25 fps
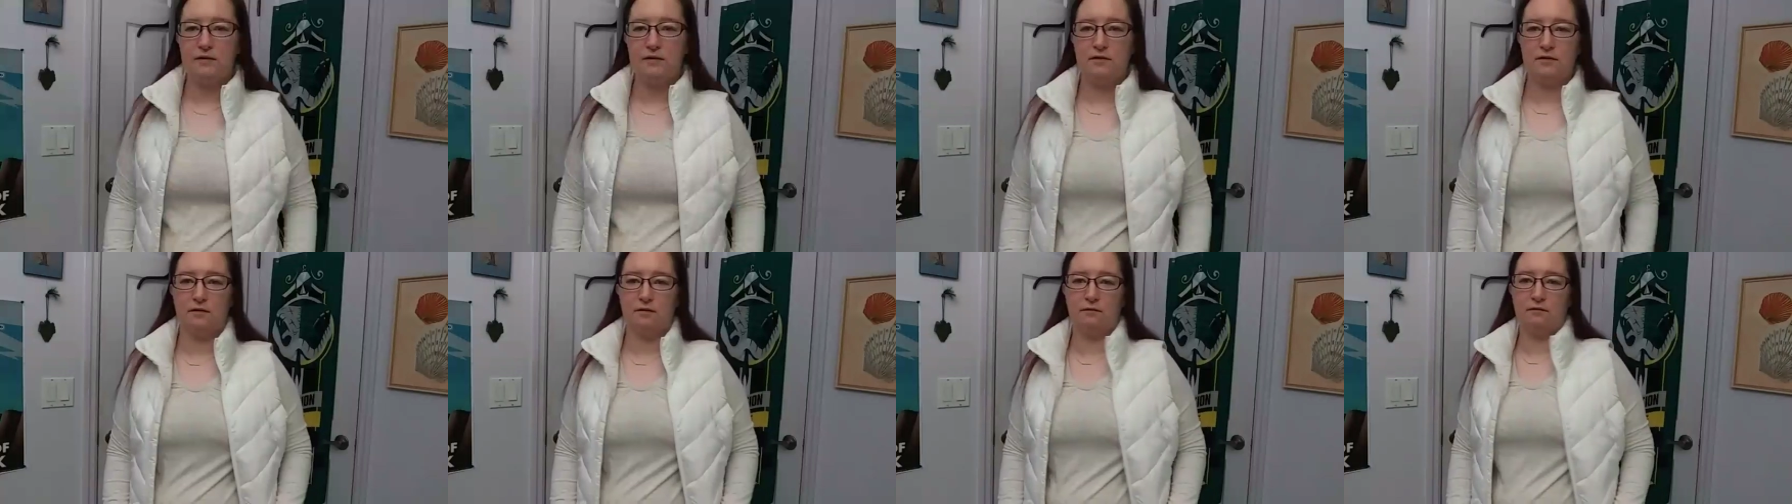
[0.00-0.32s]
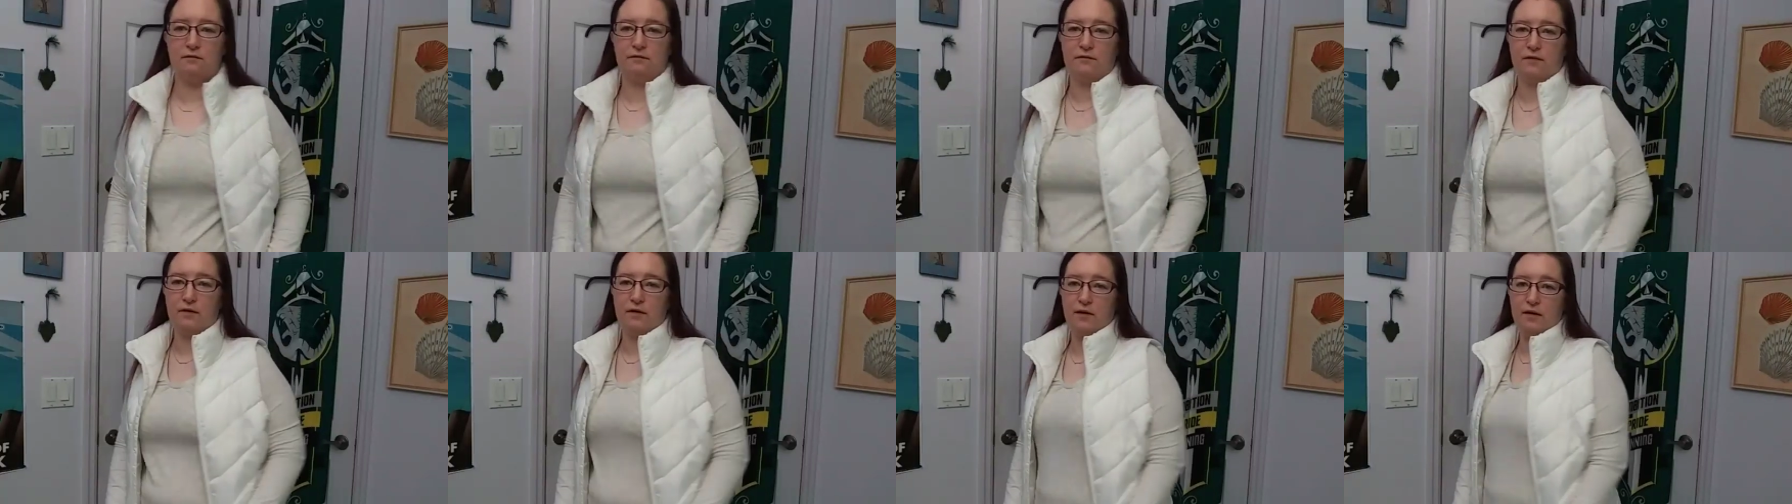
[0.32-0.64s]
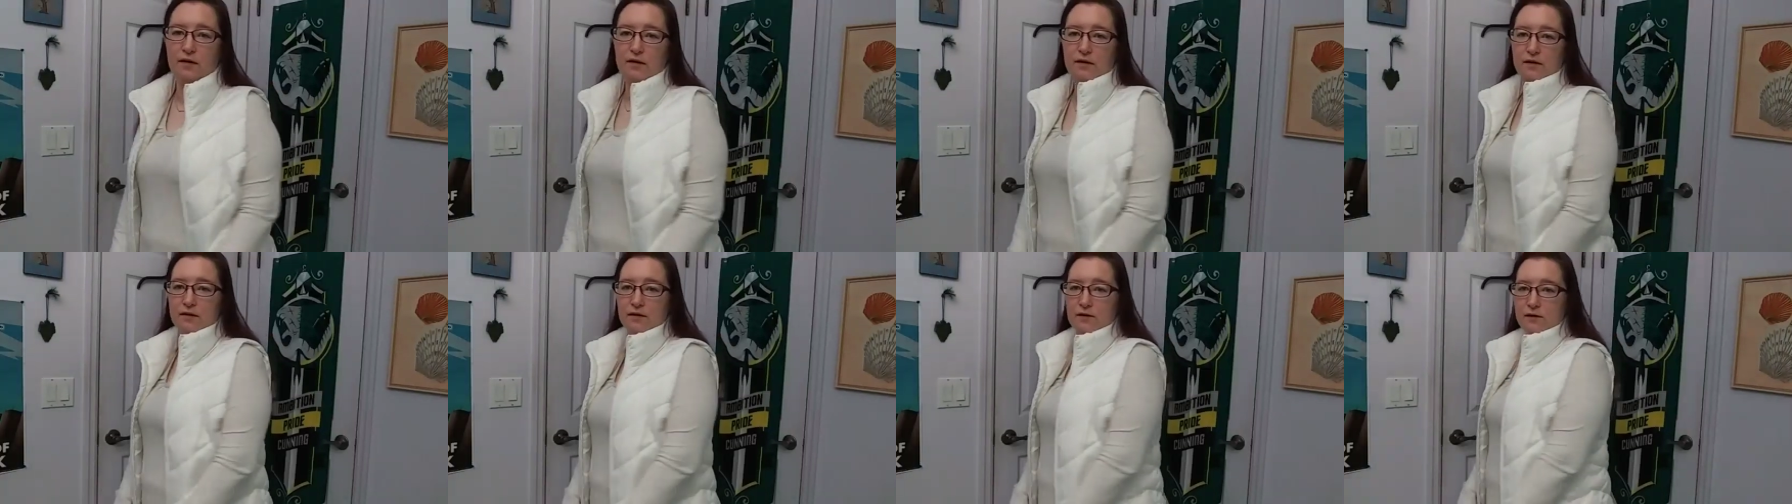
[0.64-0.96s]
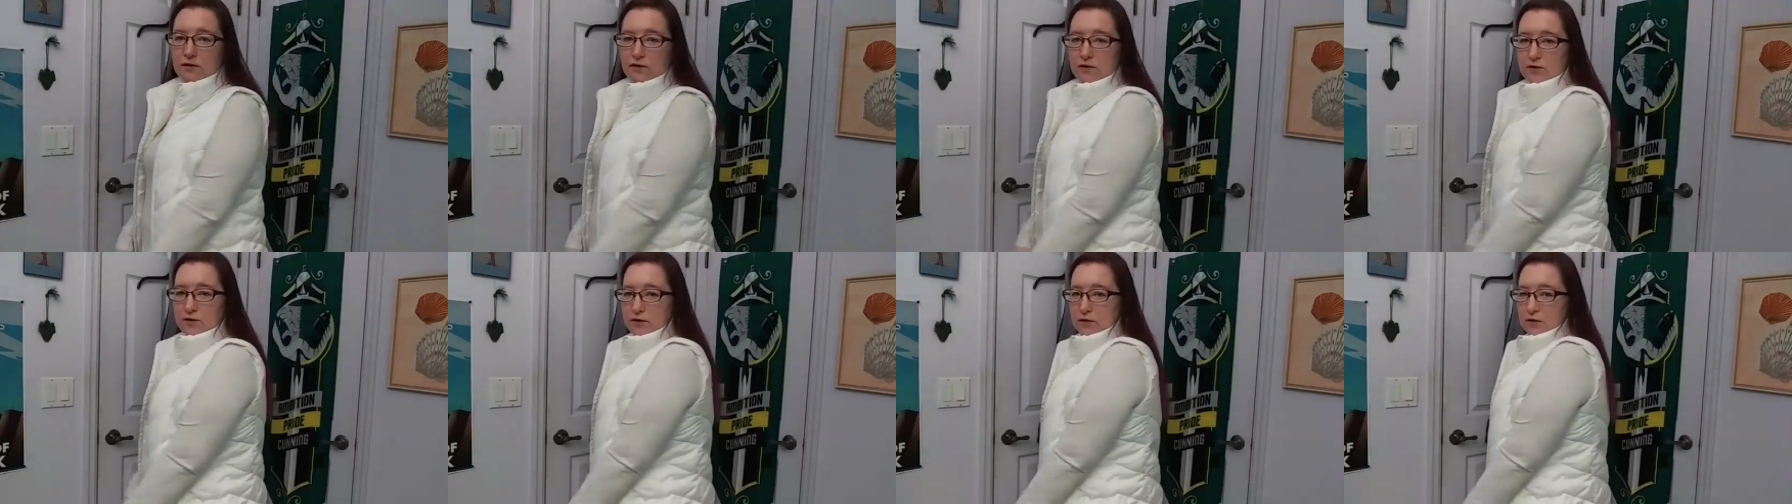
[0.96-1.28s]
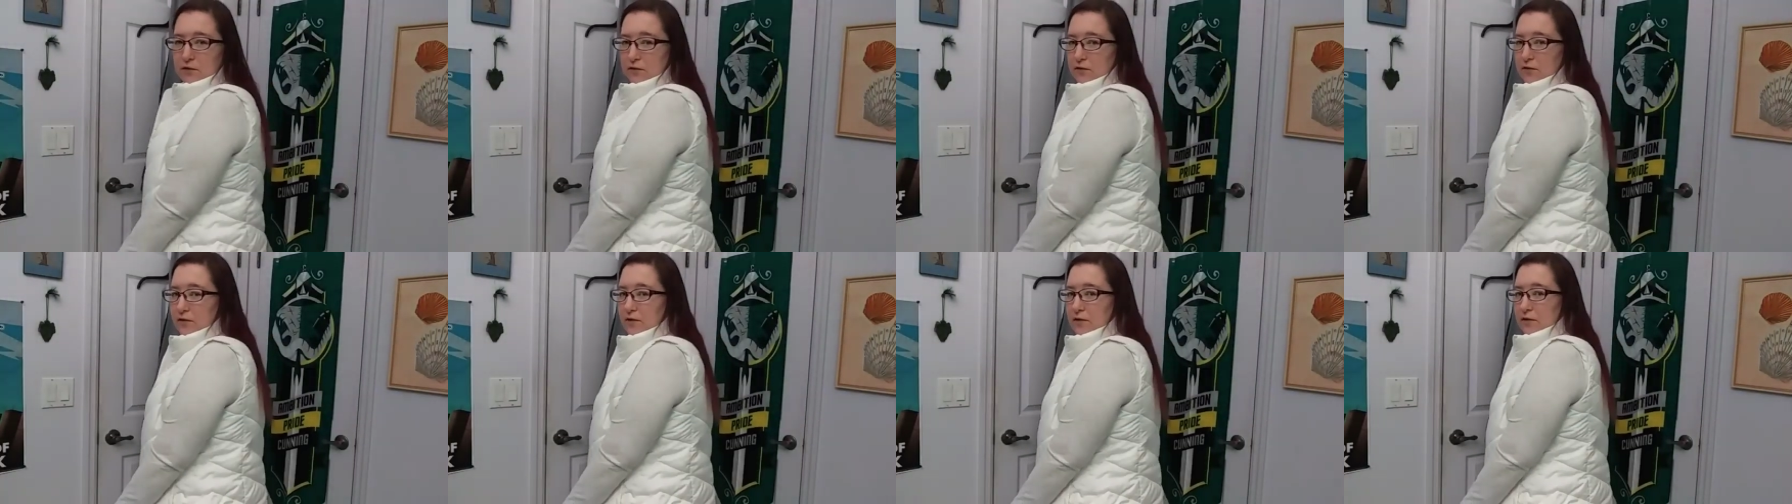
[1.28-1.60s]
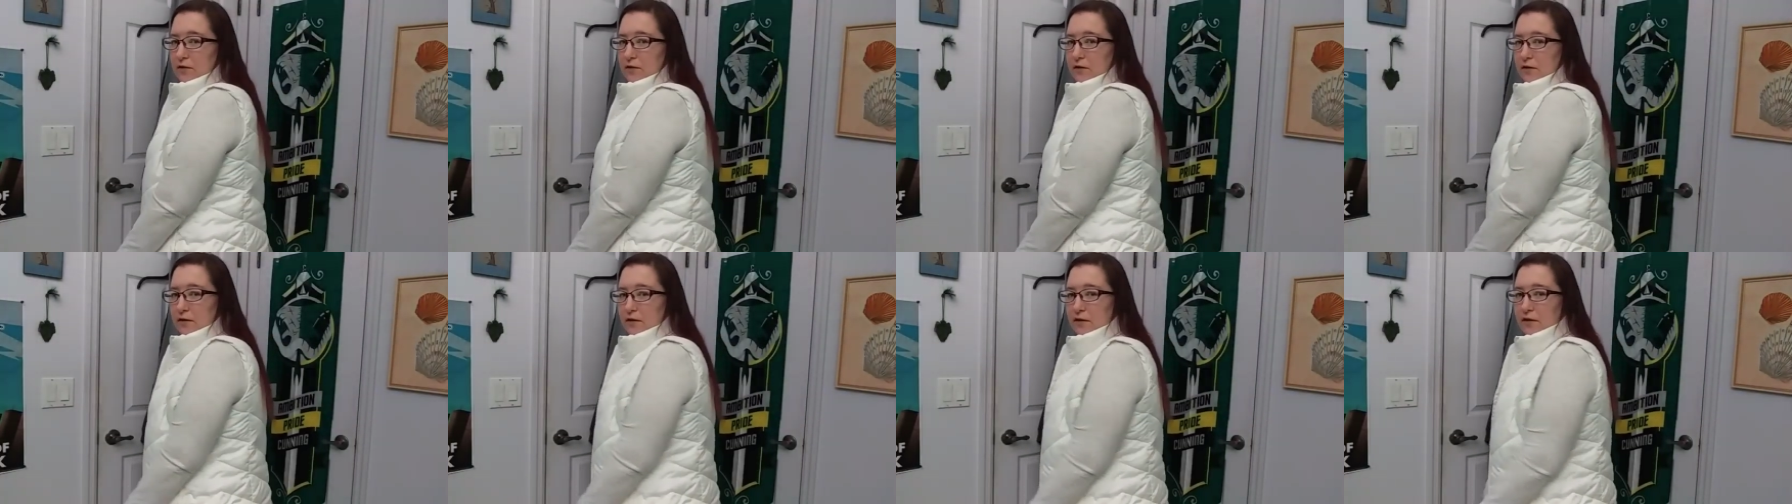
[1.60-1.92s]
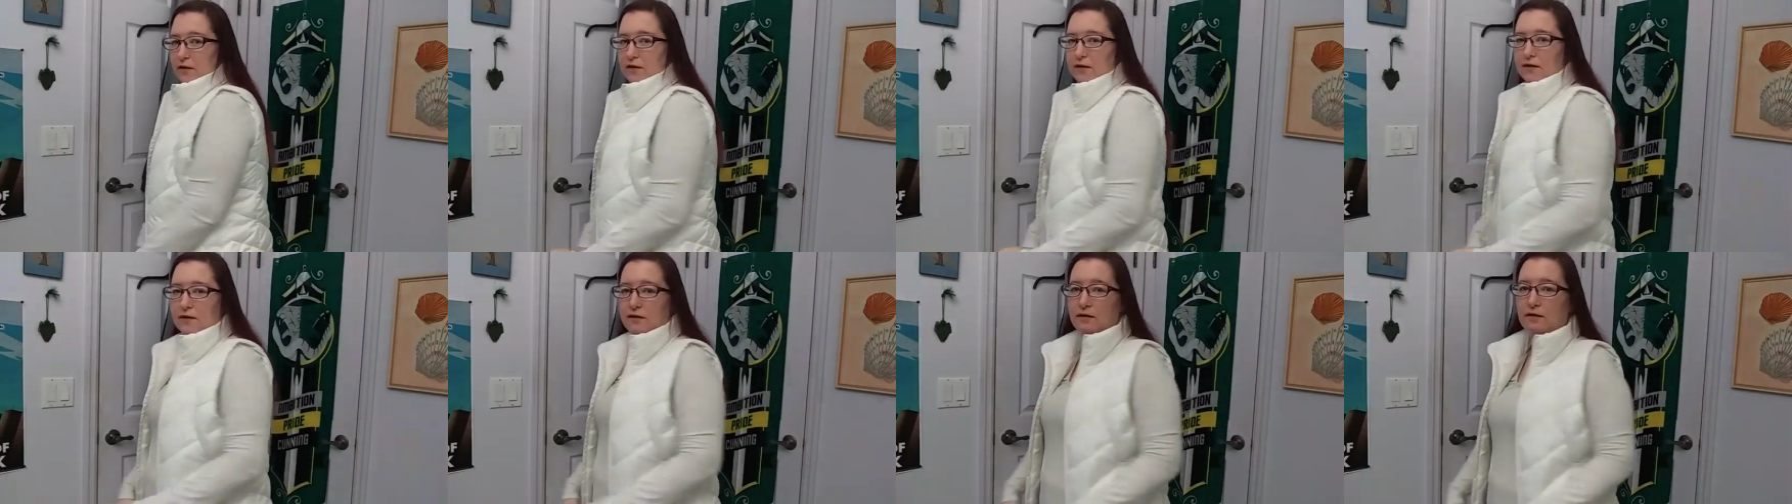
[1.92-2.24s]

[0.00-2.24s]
So far, so good.